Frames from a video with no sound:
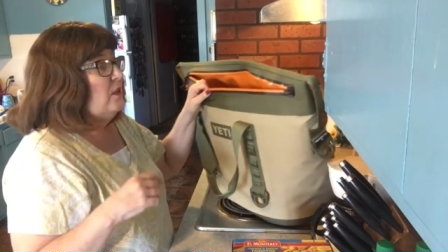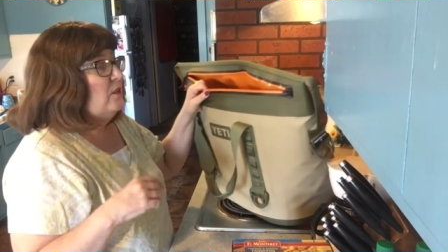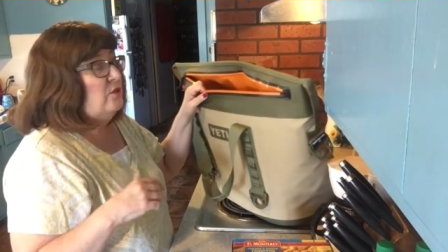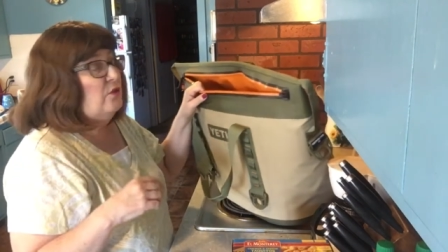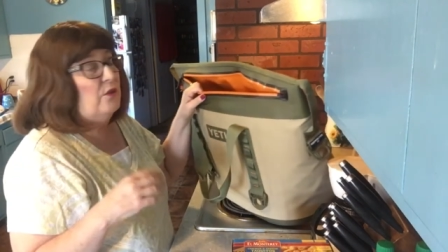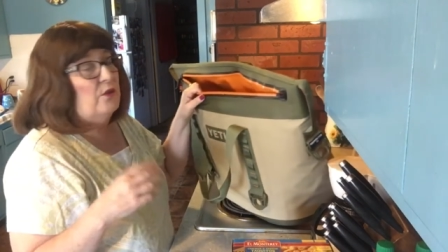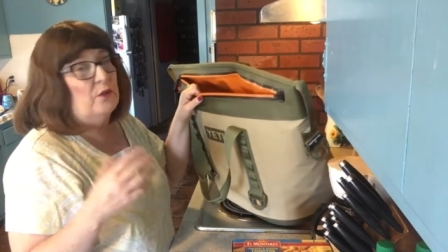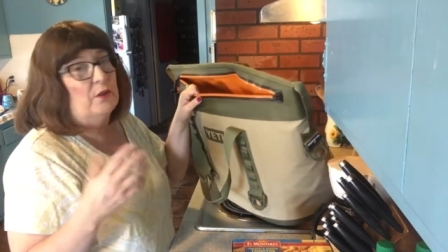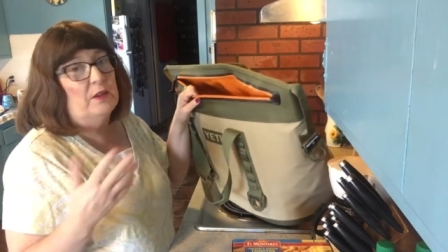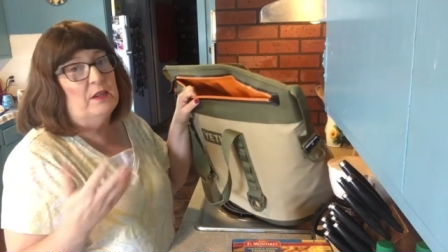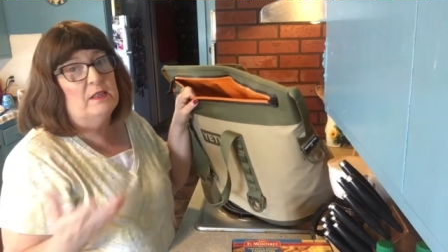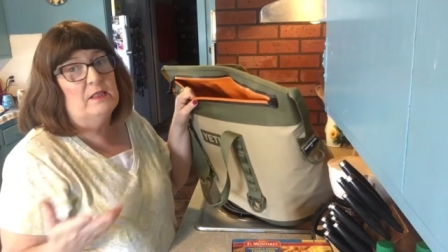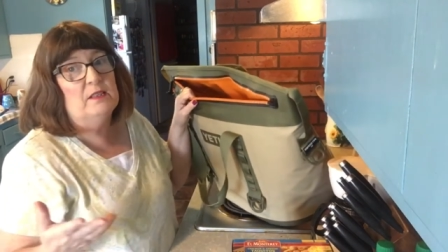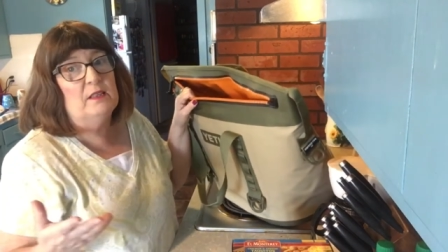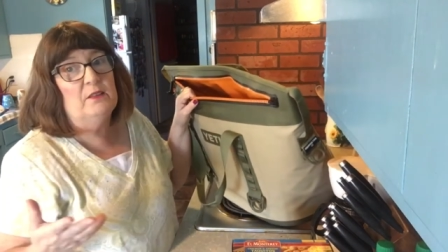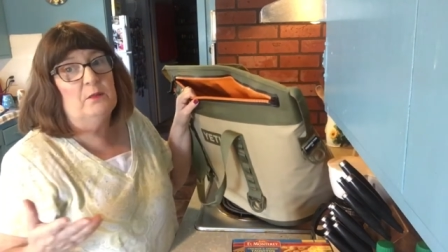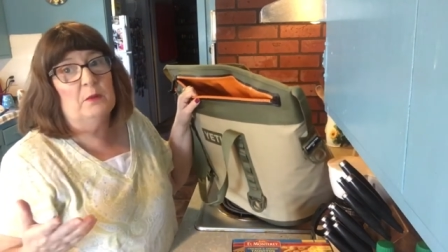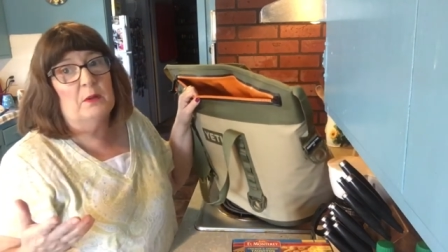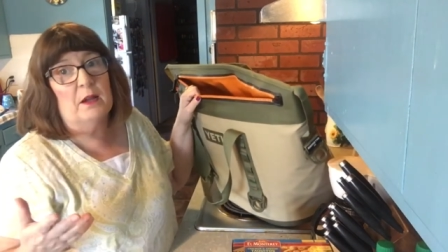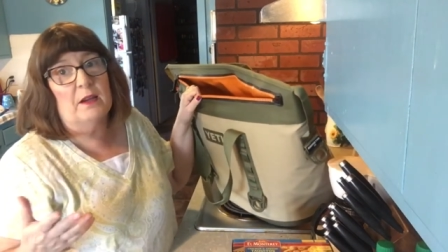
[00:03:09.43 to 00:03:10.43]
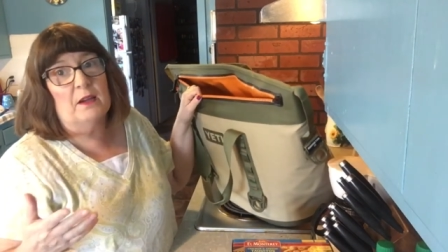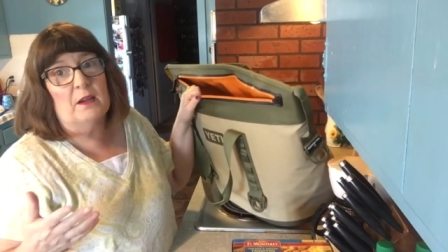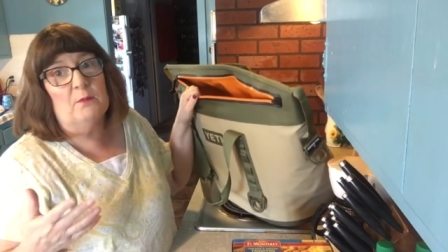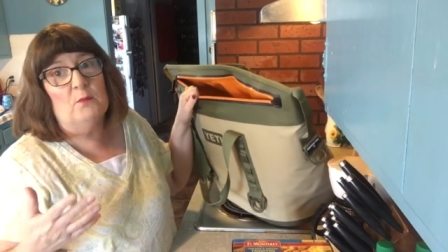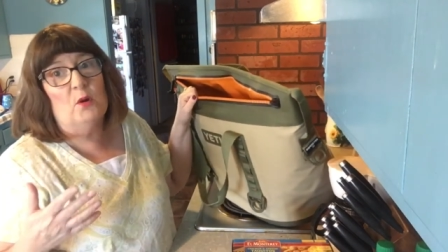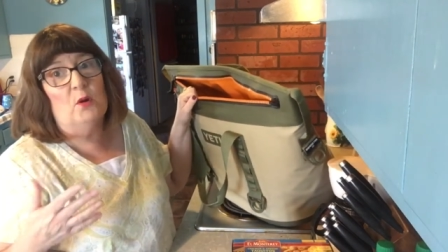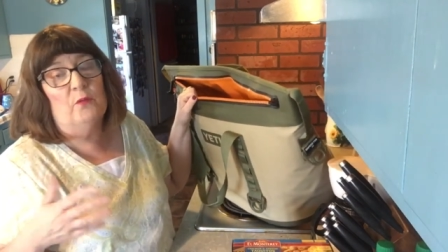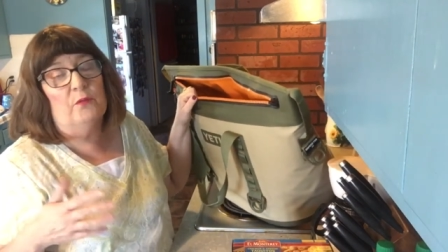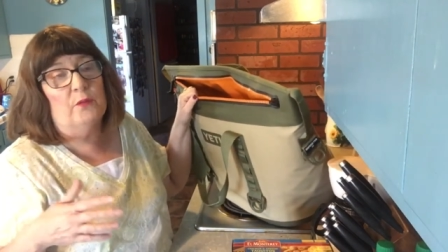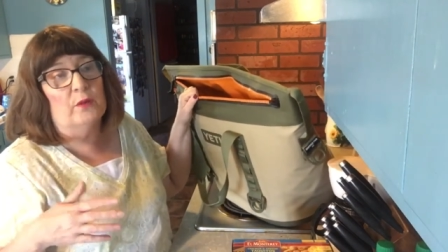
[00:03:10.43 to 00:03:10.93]
So they're easy when I come
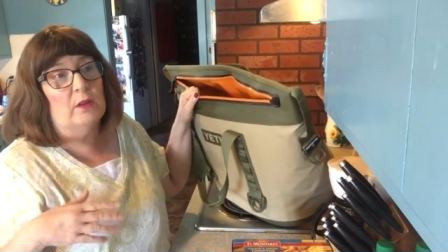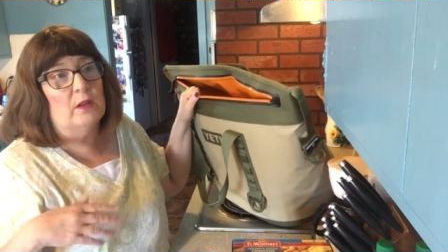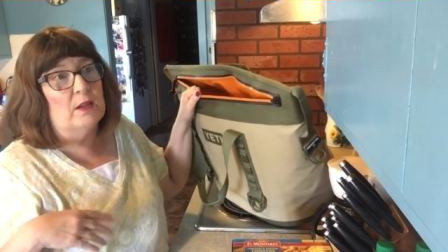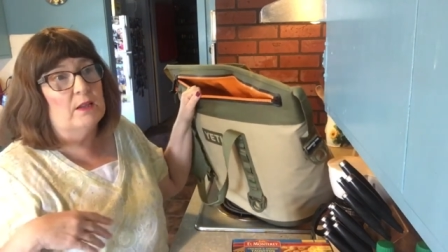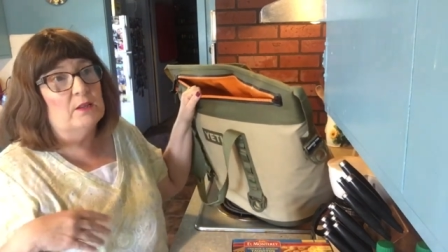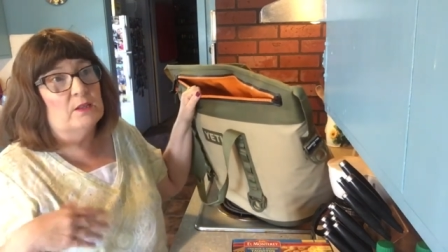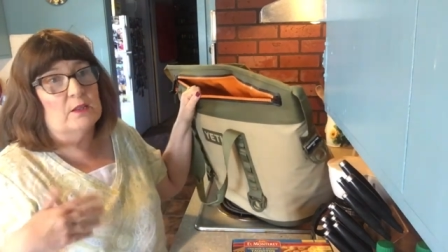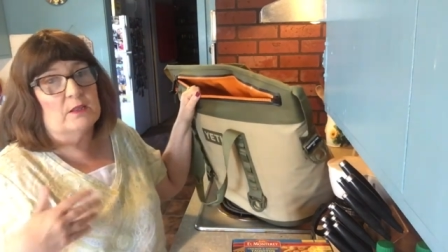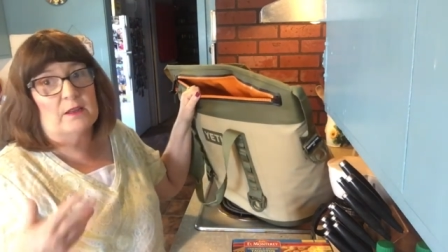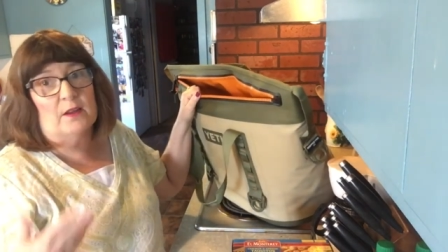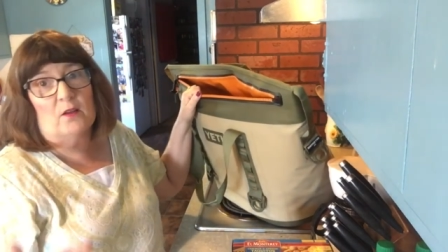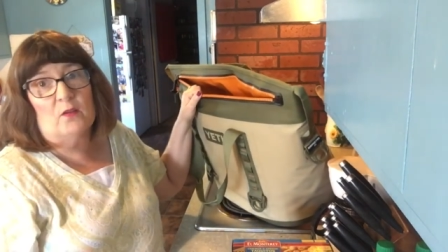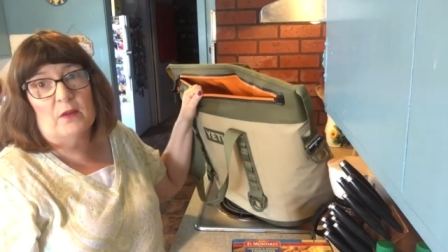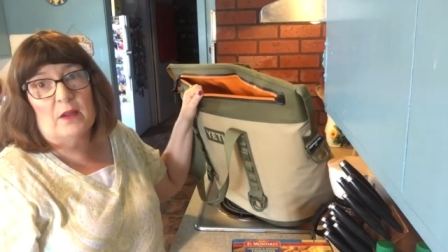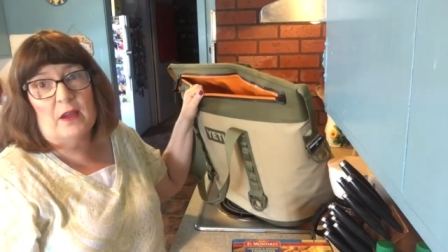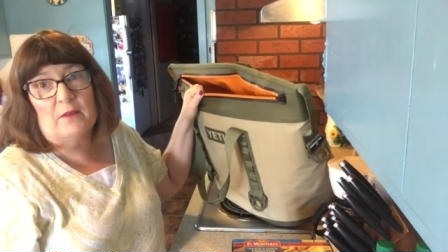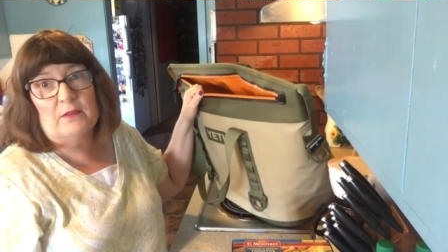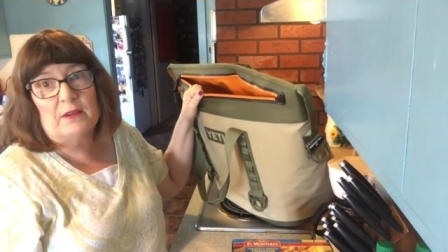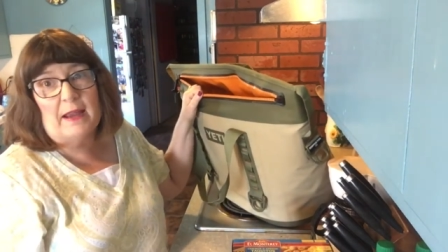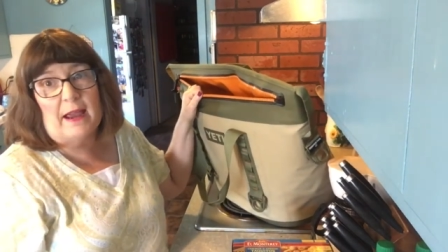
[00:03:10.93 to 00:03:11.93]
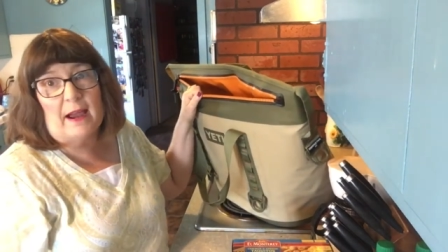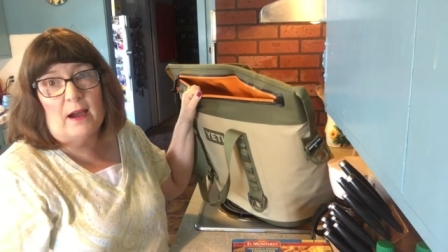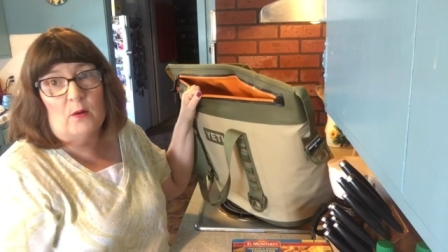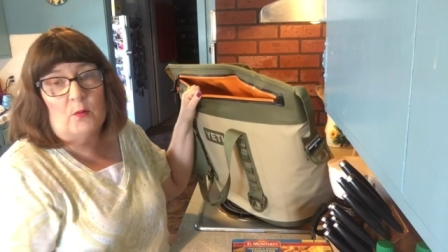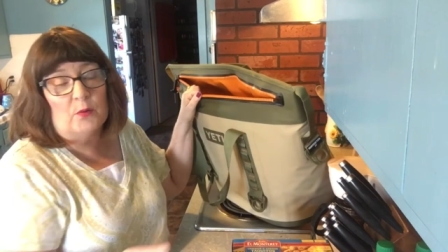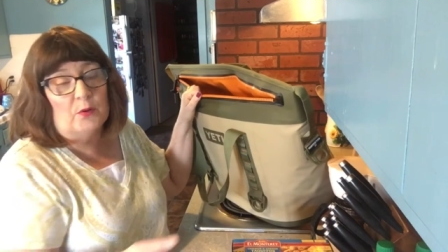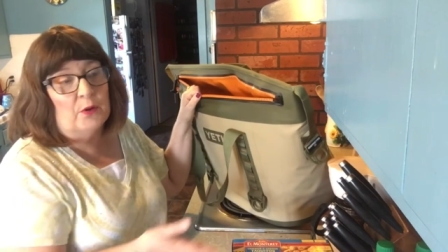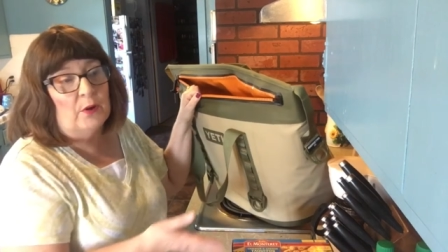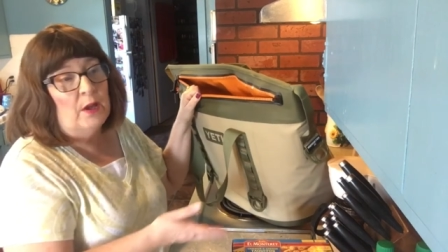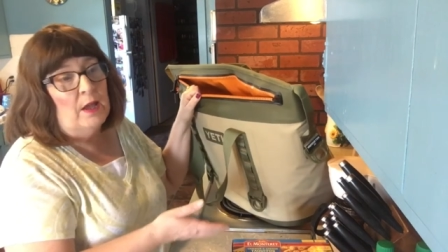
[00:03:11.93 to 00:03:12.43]
home for lunch because I only have an
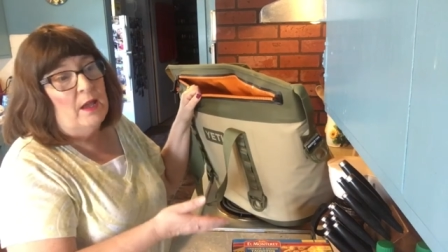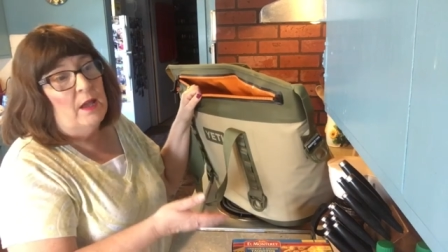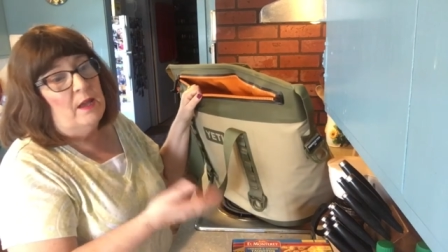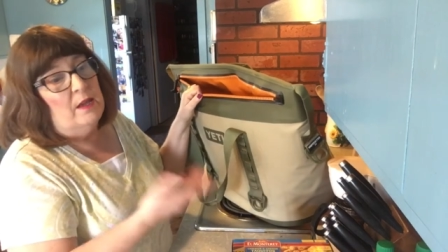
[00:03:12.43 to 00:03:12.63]
hour.